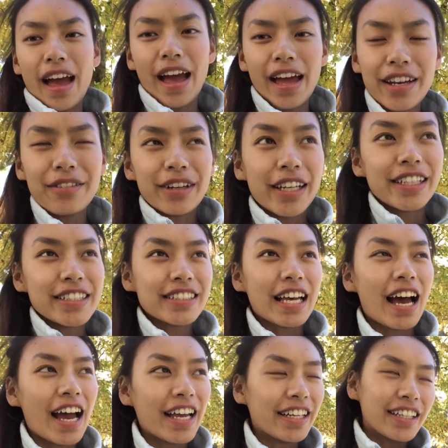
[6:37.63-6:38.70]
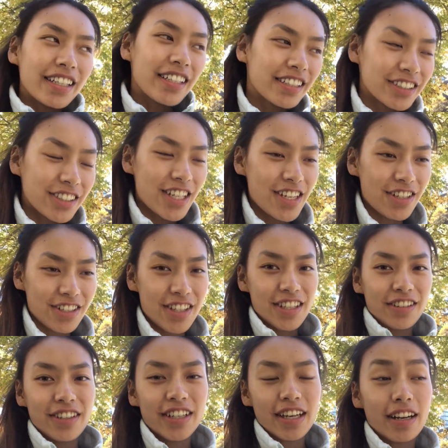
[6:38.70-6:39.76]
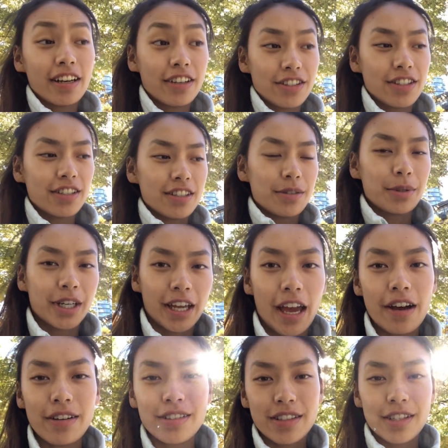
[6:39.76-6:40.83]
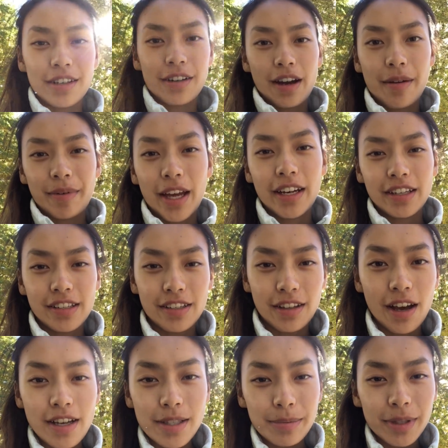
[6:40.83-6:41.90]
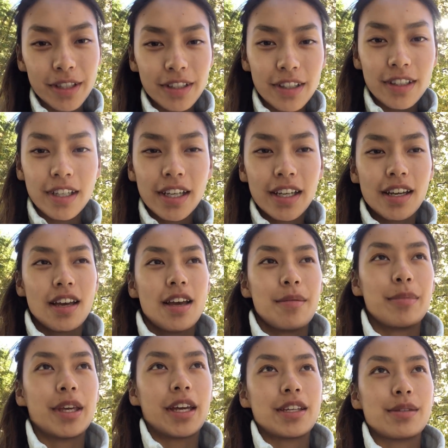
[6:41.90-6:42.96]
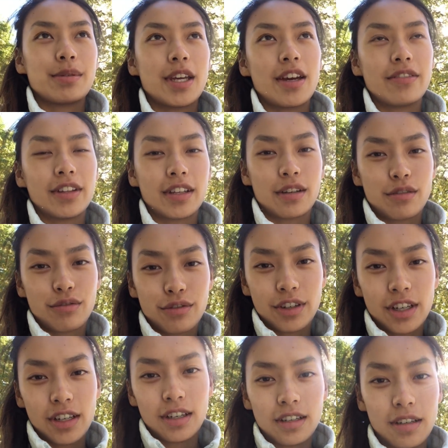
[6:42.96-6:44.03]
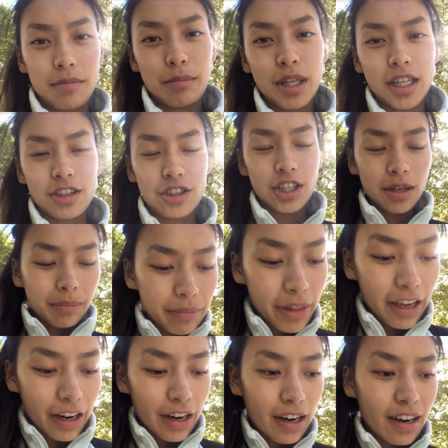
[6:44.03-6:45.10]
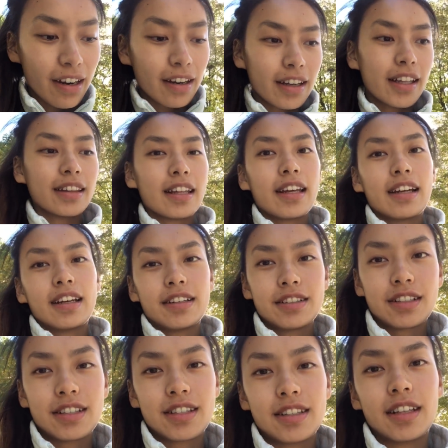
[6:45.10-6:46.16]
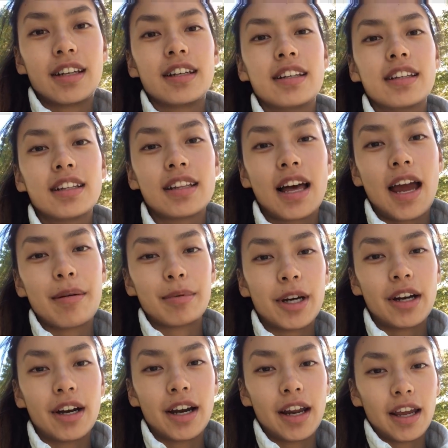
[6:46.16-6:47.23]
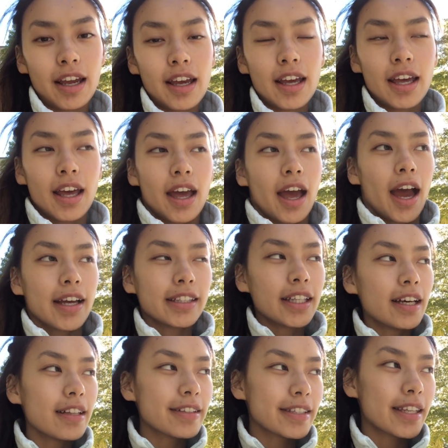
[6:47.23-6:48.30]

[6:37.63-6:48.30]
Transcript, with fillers: Anyways, I needed to change the scenery and I also need to work out, so I'm heading to the hospital because we have like a free mini gym there and then I'll just study in the library at the health